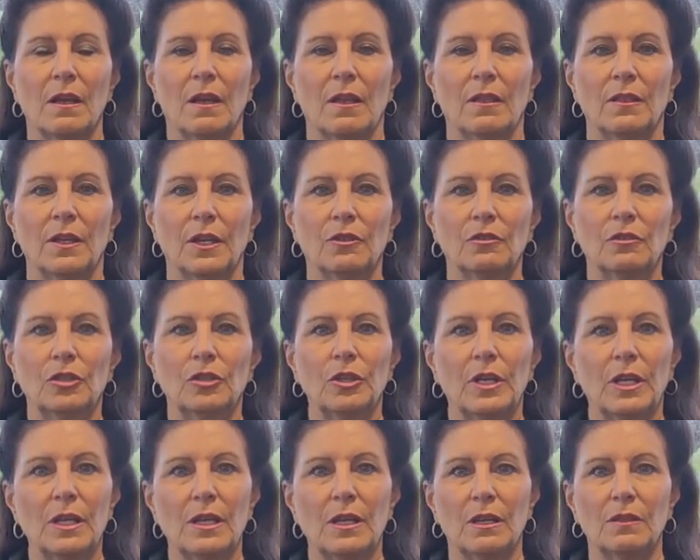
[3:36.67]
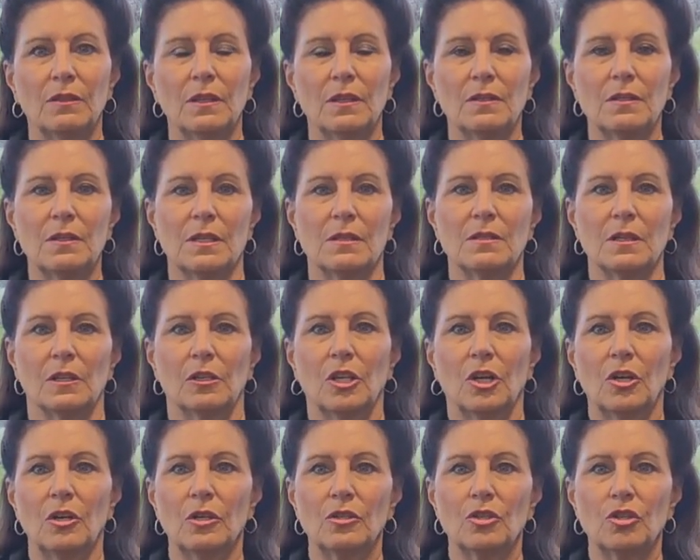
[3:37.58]
They're looking at this as a
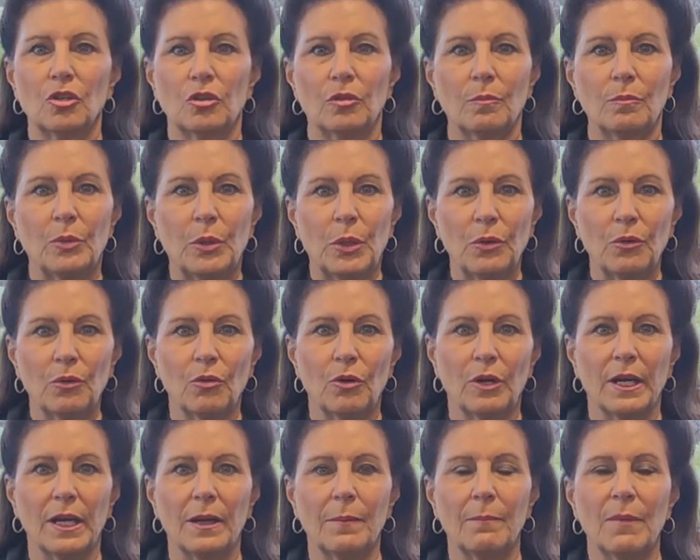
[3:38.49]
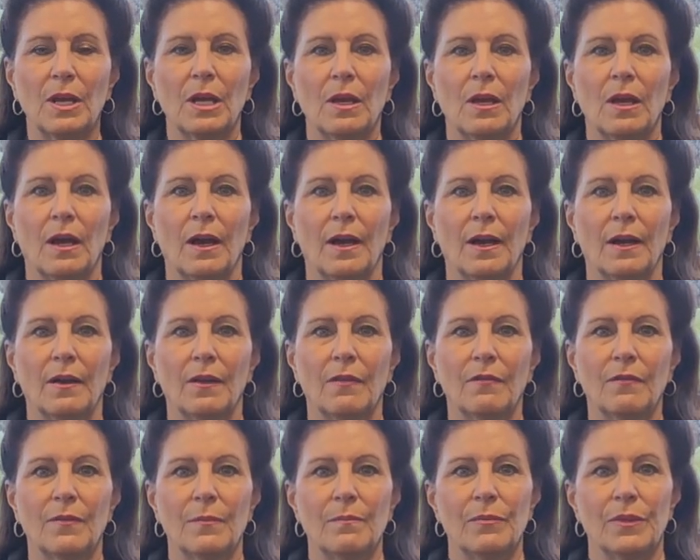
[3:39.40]
long-term program of
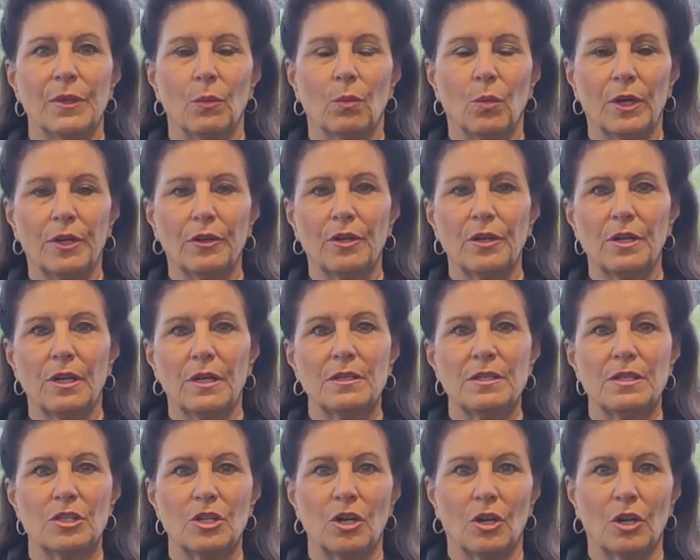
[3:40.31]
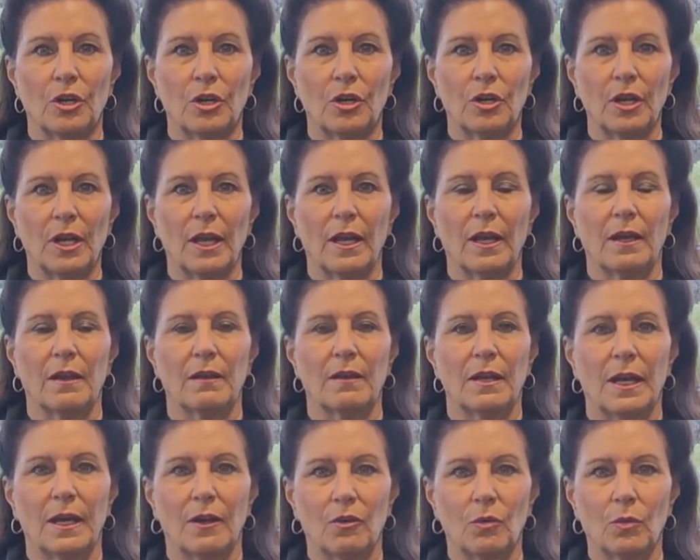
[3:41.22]
where did I start and
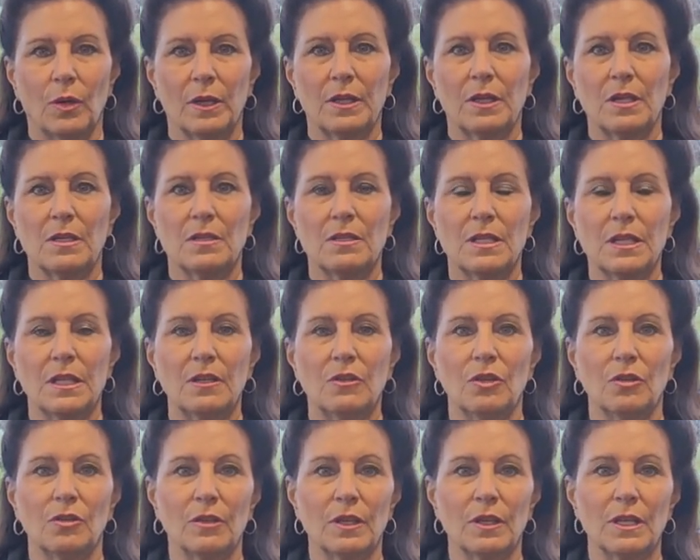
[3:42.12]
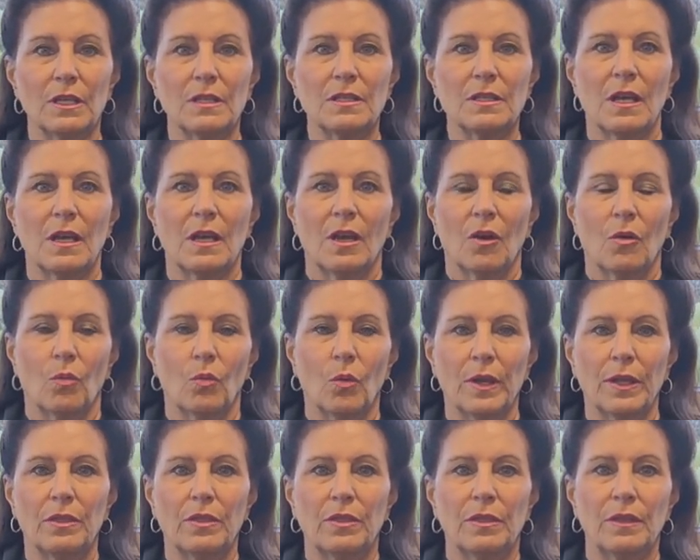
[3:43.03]
how do I continue this
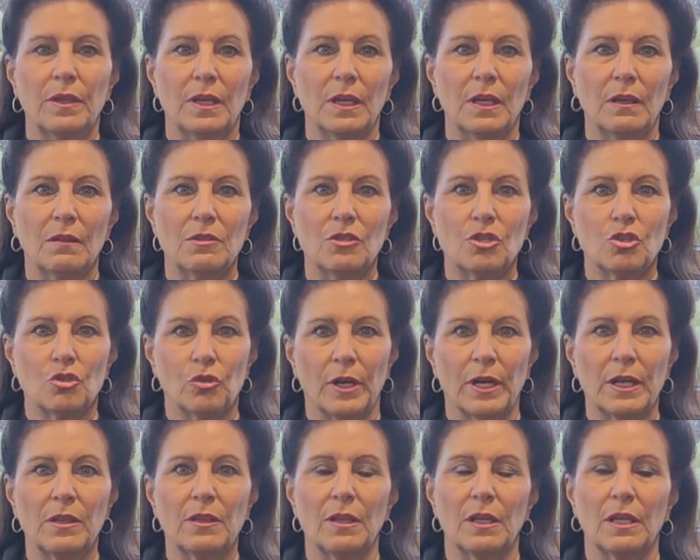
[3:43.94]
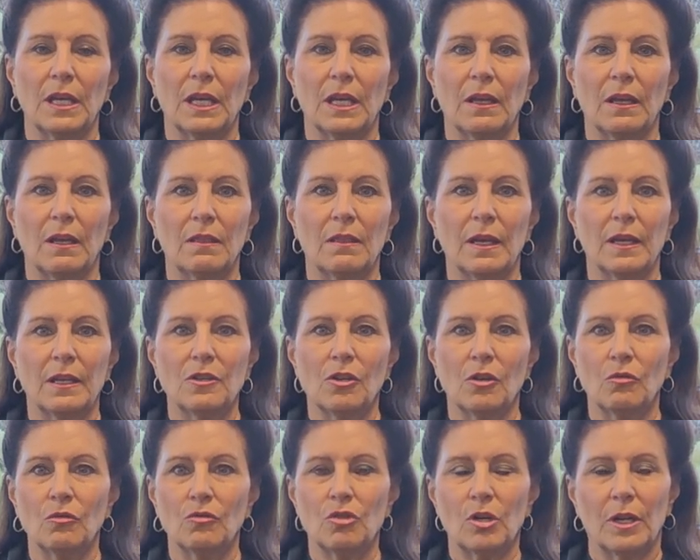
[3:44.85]
with the strengthening. They
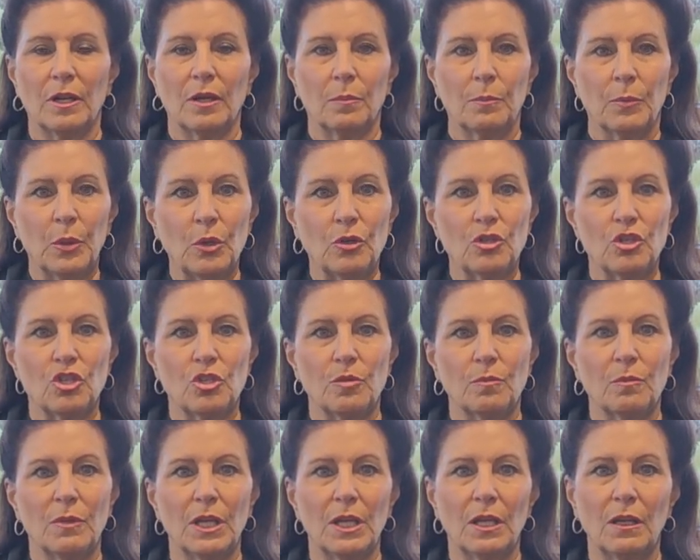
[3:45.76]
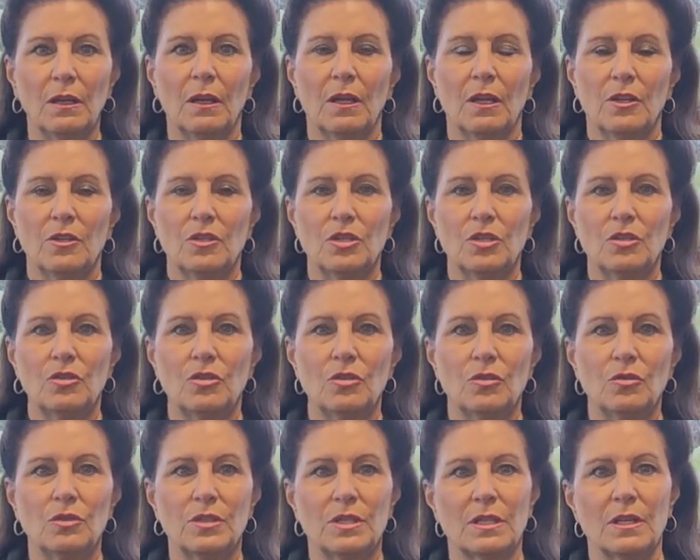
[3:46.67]
don't try to push me to do
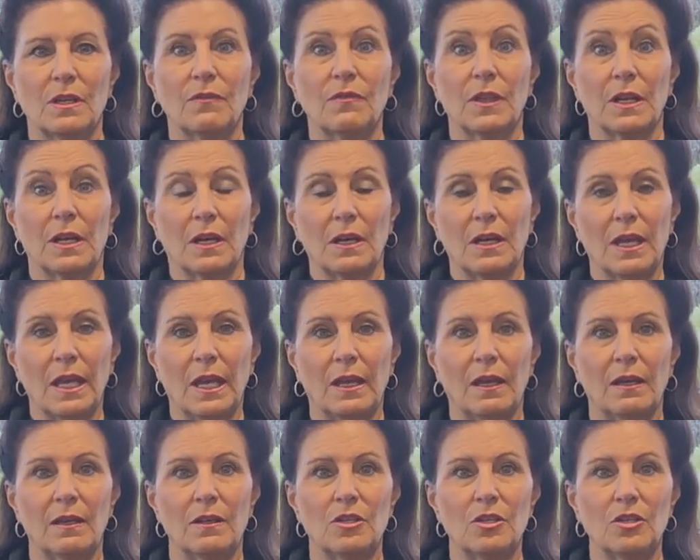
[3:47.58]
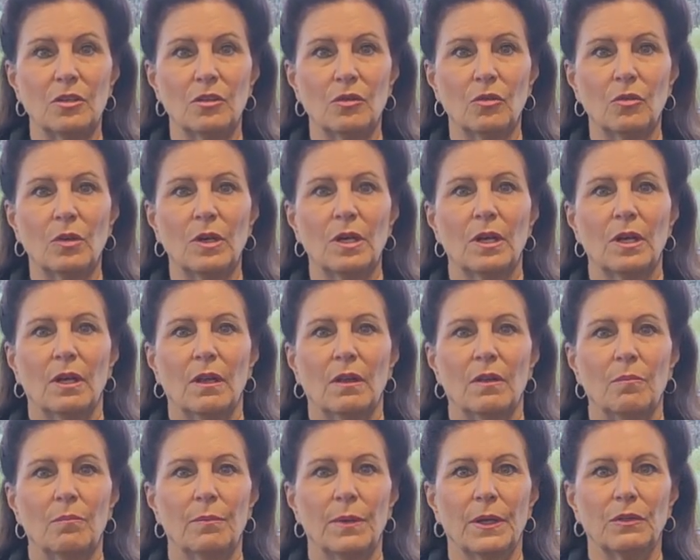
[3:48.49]
stuff that I can't do,
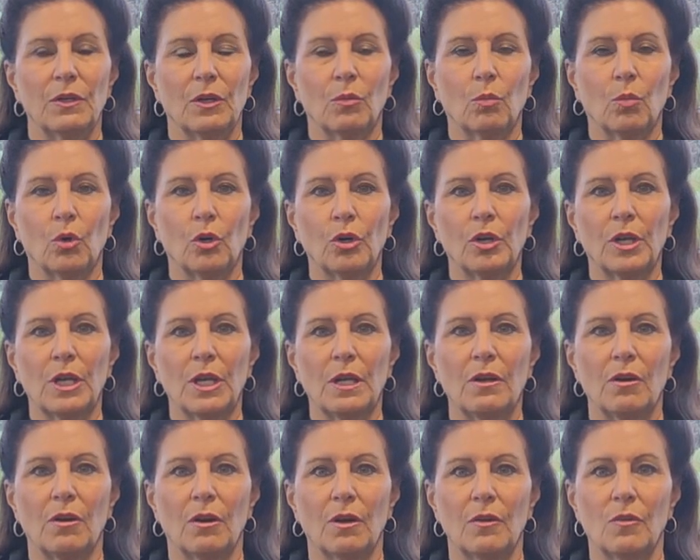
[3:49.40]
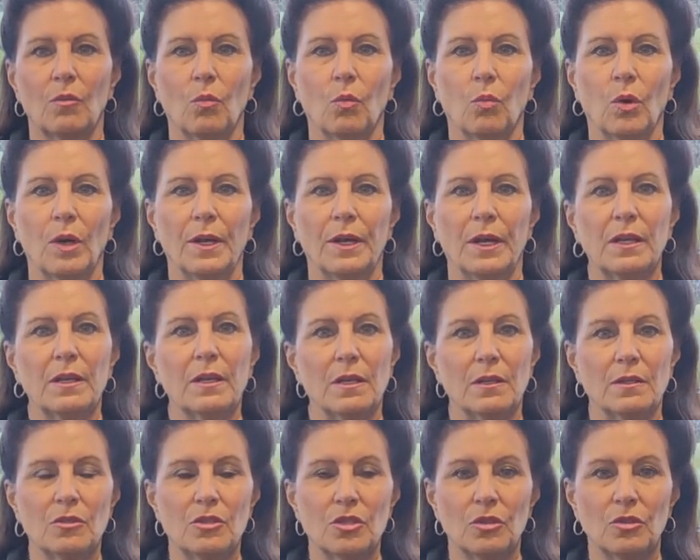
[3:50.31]
but they're working on what I
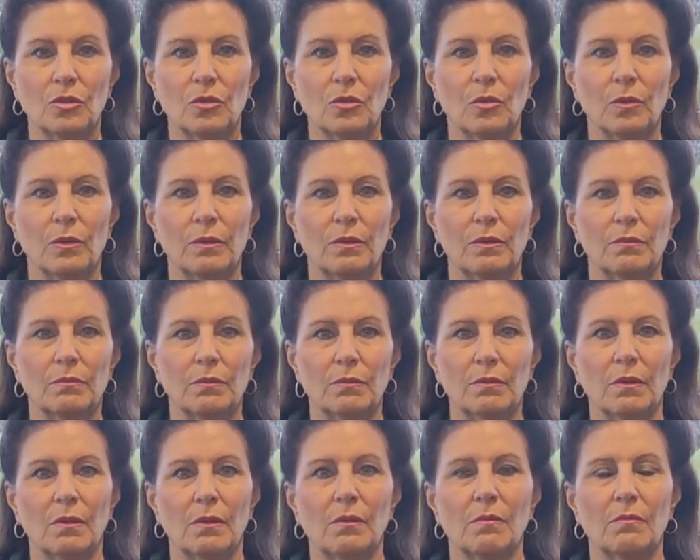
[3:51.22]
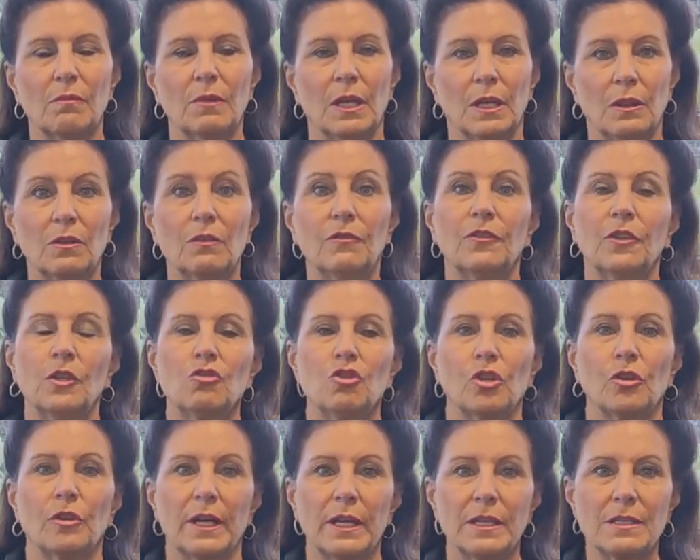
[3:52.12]
can do in the
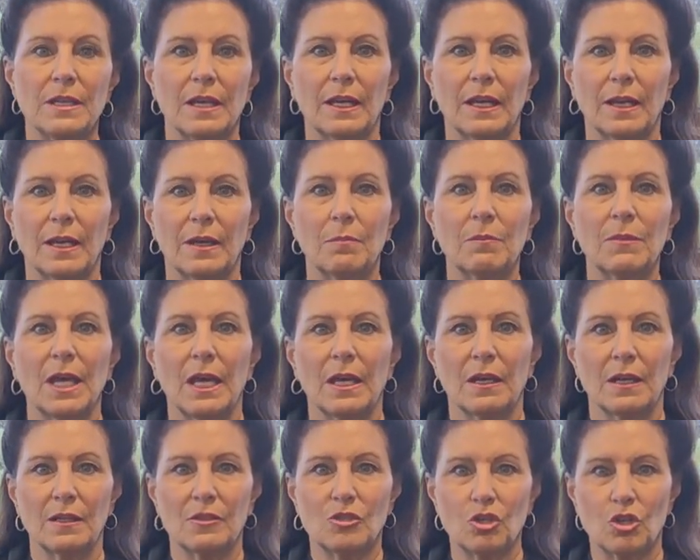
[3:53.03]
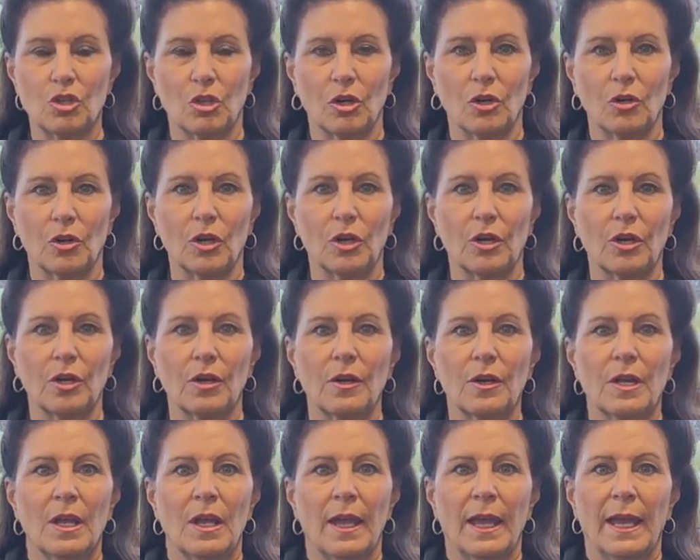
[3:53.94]
future as I am getting stronger.
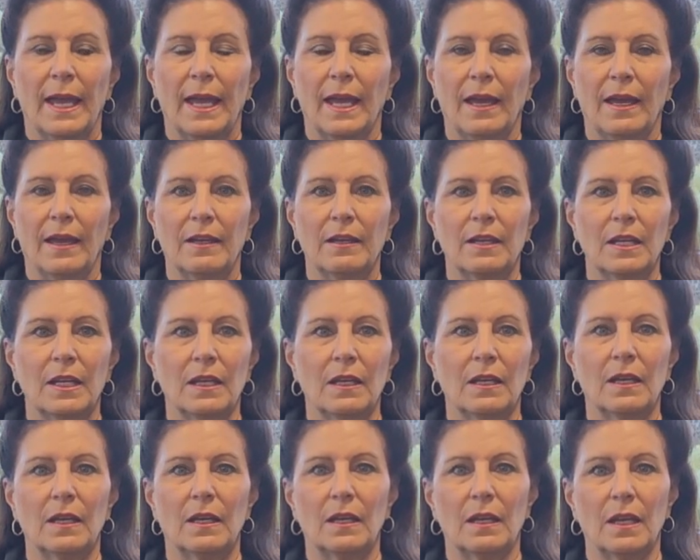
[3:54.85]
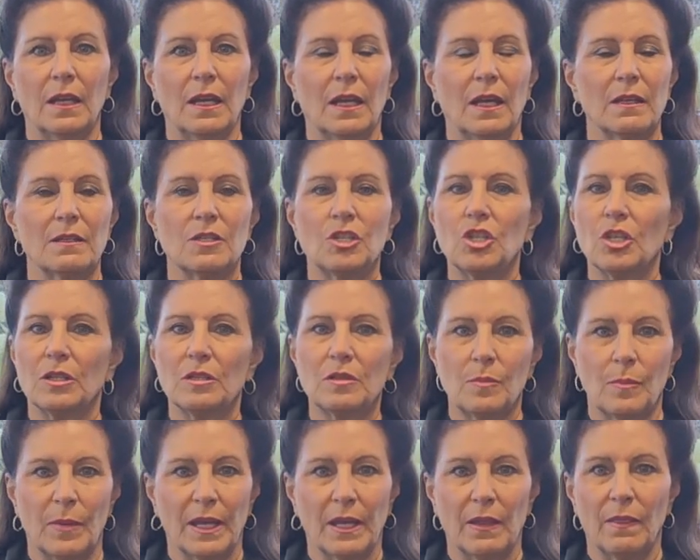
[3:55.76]
And it has just
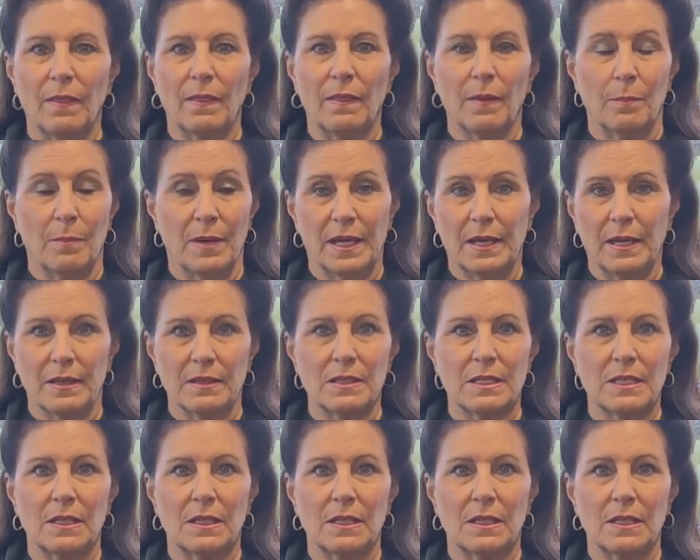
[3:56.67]
been the best.